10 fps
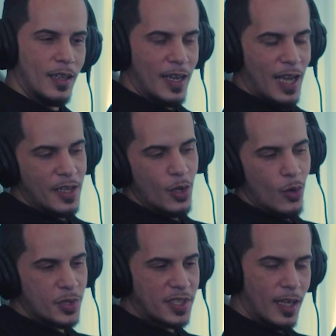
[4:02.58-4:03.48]
I know
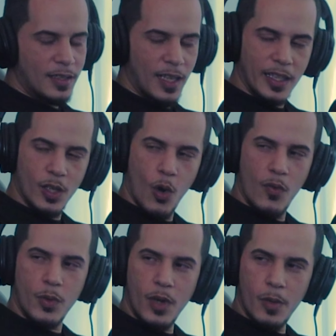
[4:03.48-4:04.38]
it was kind of like an
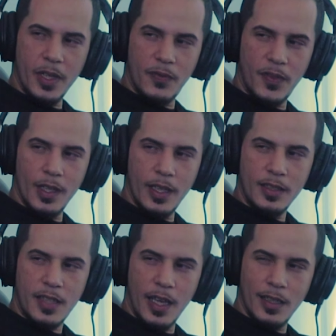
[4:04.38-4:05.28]
overwhelming
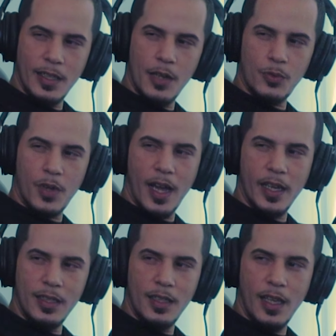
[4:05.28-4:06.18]
feeling taking that ride,